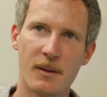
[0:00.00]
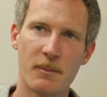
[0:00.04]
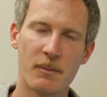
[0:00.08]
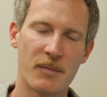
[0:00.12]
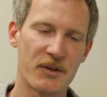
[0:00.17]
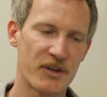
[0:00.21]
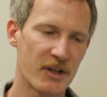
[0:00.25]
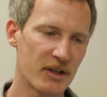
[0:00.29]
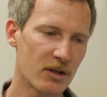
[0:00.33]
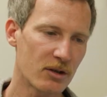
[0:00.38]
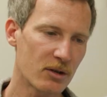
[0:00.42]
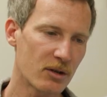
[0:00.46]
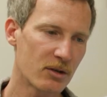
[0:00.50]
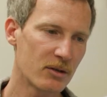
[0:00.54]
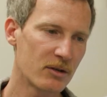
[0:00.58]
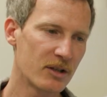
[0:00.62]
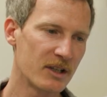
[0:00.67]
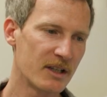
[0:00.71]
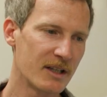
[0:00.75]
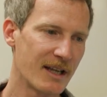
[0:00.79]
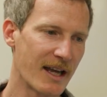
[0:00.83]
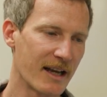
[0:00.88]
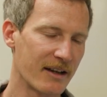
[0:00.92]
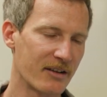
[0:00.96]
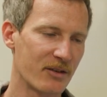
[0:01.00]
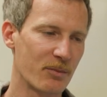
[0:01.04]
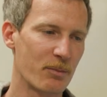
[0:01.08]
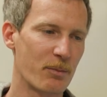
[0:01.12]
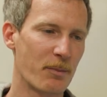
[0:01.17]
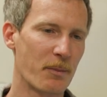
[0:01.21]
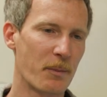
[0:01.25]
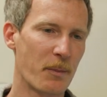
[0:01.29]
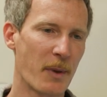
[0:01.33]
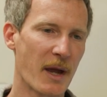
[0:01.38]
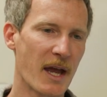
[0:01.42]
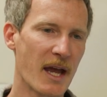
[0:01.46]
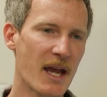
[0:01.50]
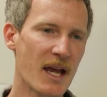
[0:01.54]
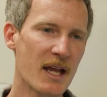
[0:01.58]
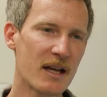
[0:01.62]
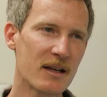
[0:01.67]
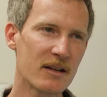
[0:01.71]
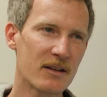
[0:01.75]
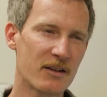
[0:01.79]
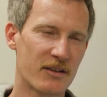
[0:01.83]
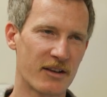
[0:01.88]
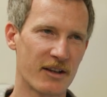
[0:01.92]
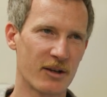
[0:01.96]
But they not only
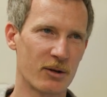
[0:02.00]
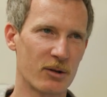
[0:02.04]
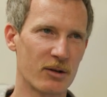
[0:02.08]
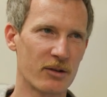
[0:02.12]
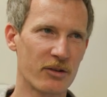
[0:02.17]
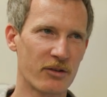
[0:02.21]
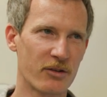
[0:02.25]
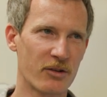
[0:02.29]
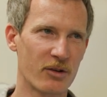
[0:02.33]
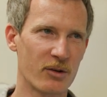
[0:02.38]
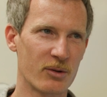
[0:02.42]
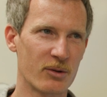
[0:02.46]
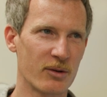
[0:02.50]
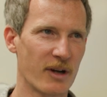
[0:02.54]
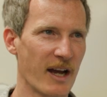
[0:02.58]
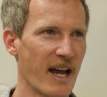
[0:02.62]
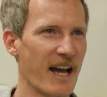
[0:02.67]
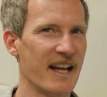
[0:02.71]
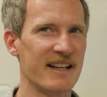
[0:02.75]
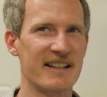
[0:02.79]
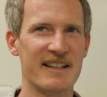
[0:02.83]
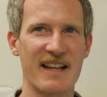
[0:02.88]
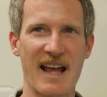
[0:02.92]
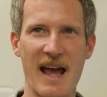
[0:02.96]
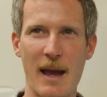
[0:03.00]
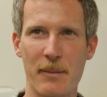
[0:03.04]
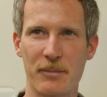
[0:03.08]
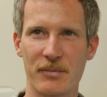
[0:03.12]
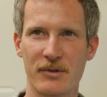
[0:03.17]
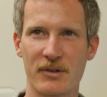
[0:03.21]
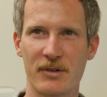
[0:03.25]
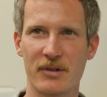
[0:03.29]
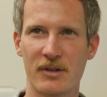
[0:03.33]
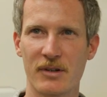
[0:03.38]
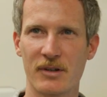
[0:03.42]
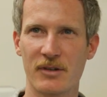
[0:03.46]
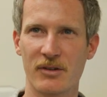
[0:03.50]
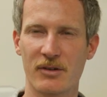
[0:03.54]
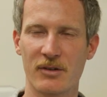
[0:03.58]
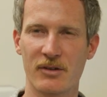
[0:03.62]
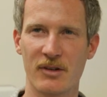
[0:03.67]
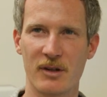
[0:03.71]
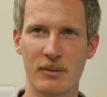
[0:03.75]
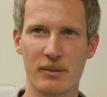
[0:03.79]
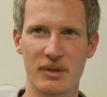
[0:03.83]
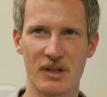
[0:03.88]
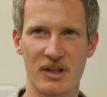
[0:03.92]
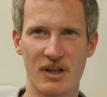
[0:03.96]
expand, they also adapt. So
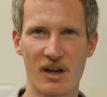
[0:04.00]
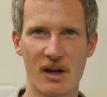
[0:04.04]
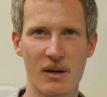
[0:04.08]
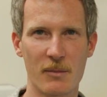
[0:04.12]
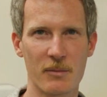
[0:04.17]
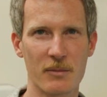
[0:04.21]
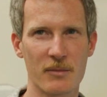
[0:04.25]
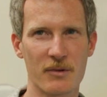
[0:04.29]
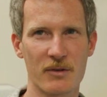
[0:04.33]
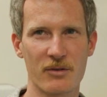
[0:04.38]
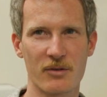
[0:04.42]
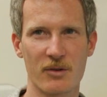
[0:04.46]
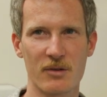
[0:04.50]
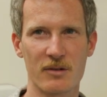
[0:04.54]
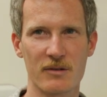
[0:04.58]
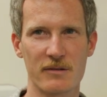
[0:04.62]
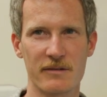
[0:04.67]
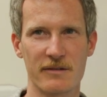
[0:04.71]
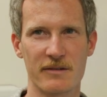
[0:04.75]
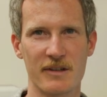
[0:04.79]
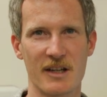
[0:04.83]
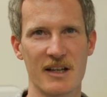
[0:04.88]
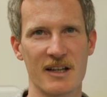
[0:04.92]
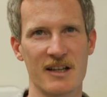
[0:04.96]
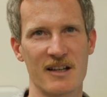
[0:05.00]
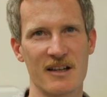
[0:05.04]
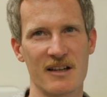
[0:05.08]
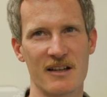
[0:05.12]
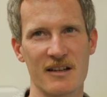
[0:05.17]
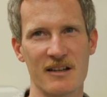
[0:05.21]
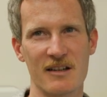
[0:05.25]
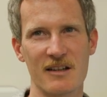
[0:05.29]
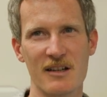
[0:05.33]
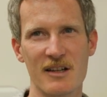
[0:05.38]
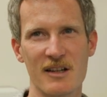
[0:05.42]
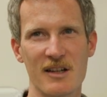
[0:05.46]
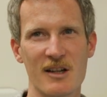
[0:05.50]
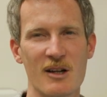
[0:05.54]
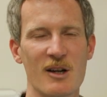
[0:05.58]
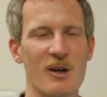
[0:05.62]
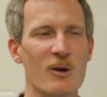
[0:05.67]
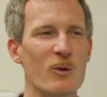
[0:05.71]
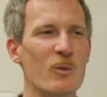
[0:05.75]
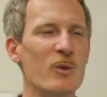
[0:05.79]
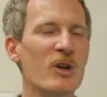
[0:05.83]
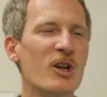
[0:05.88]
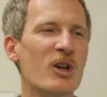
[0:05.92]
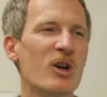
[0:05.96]
they become sort of like
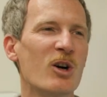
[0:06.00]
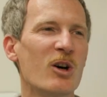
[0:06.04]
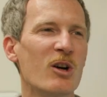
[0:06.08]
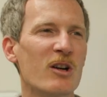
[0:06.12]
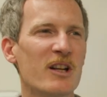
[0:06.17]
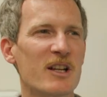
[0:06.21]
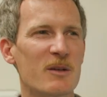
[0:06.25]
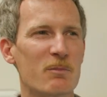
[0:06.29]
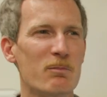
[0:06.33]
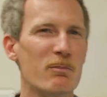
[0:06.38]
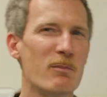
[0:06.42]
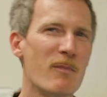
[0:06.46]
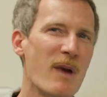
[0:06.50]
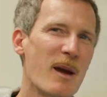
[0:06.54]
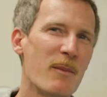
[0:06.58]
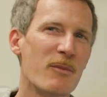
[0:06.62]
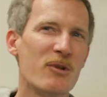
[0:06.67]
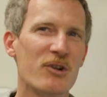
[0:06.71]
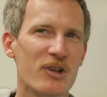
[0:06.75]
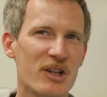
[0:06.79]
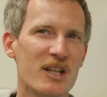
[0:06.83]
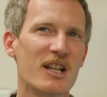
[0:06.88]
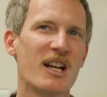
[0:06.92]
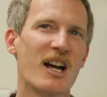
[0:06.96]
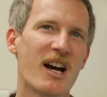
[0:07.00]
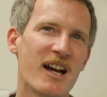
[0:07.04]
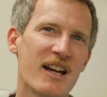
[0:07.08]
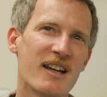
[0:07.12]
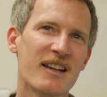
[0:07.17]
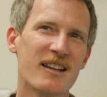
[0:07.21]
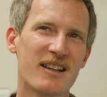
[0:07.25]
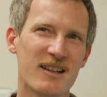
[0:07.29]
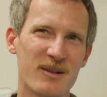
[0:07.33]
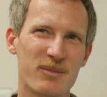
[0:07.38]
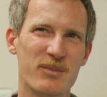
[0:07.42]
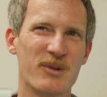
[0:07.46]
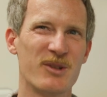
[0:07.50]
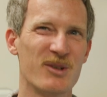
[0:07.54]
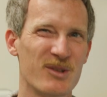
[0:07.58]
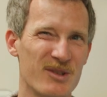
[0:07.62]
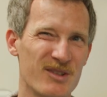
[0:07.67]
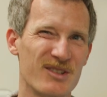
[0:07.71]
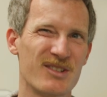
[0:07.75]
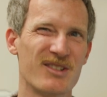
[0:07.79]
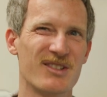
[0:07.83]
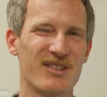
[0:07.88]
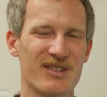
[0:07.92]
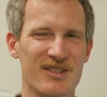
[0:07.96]
we call it memory-like,
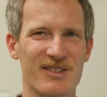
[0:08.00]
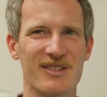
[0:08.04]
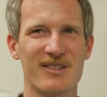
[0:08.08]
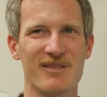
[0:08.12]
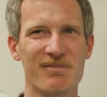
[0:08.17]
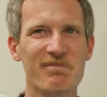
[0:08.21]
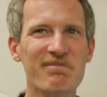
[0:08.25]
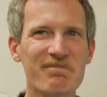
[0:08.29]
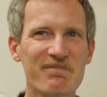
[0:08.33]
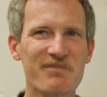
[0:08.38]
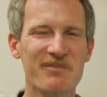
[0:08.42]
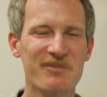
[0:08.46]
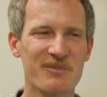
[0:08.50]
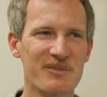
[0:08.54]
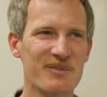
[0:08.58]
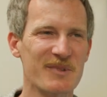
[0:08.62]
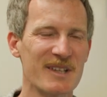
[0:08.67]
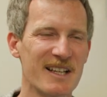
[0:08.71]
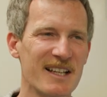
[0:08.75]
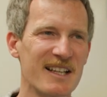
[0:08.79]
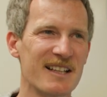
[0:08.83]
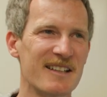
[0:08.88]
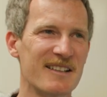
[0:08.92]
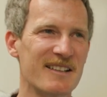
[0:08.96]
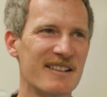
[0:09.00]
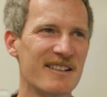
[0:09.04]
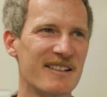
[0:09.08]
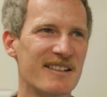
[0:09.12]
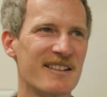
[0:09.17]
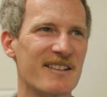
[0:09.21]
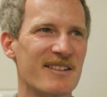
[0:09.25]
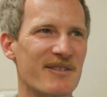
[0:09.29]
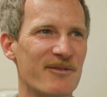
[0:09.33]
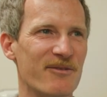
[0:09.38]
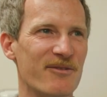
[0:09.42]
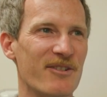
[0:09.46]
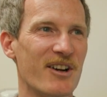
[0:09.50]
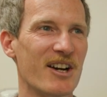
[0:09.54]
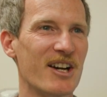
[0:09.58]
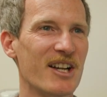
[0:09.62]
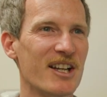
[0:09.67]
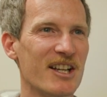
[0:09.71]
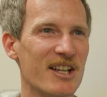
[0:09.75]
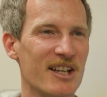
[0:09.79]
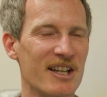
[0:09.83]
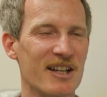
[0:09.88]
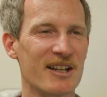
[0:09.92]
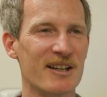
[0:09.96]
because
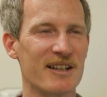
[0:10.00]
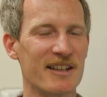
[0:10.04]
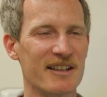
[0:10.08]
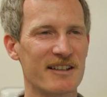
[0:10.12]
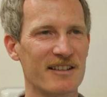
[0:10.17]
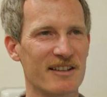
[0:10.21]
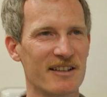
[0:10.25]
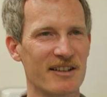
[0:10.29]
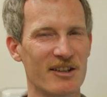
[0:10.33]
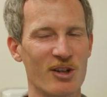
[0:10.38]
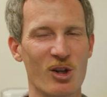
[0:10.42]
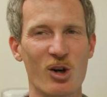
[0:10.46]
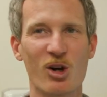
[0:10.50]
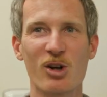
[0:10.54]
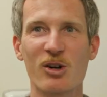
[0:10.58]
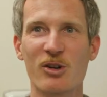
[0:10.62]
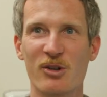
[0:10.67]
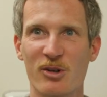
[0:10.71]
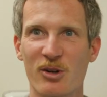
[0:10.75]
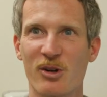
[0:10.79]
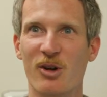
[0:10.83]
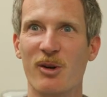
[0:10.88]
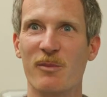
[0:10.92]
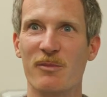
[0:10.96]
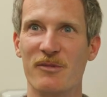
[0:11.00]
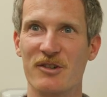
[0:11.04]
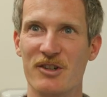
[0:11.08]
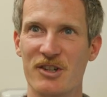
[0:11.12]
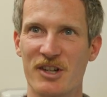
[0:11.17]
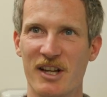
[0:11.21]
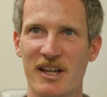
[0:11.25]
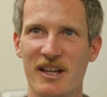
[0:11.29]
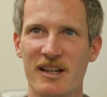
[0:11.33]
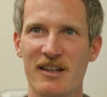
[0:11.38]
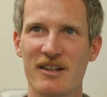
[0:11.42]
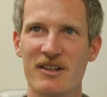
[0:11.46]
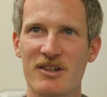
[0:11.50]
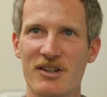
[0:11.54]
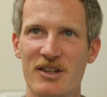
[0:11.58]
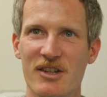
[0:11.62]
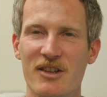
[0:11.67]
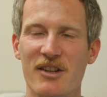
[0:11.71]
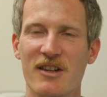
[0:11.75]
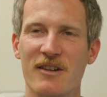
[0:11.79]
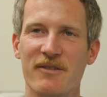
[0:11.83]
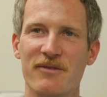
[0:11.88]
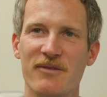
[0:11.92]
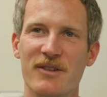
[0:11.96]
it's a long-term change
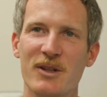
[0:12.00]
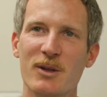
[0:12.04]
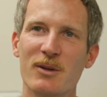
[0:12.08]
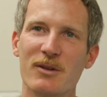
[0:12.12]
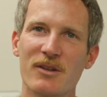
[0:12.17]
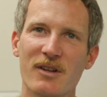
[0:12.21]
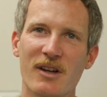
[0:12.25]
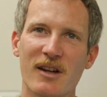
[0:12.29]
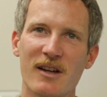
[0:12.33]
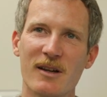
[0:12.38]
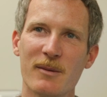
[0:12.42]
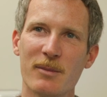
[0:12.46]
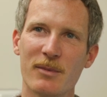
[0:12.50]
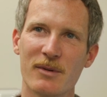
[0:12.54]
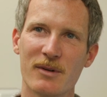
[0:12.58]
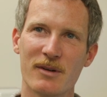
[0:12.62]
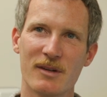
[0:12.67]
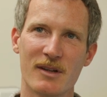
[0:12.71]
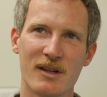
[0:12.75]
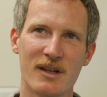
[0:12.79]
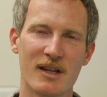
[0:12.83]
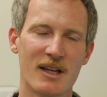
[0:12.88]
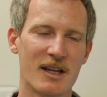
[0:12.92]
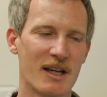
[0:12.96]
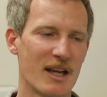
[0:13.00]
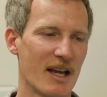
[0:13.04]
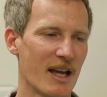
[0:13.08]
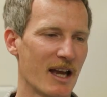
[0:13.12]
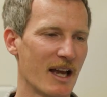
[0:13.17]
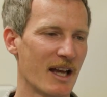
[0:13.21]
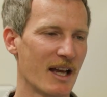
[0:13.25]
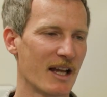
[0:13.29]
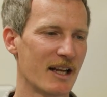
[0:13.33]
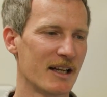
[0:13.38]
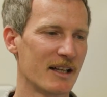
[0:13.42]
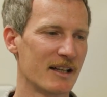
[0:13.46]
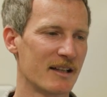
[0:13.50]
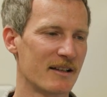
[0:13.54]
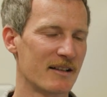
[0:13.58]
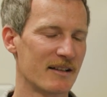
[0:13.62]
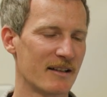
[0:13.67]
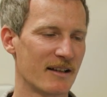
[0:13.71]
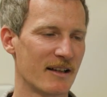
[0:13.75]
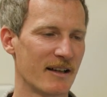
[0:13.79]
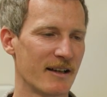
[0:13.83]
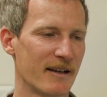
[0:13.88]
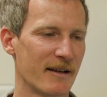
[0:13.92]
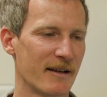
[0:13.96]
in their phenotype, and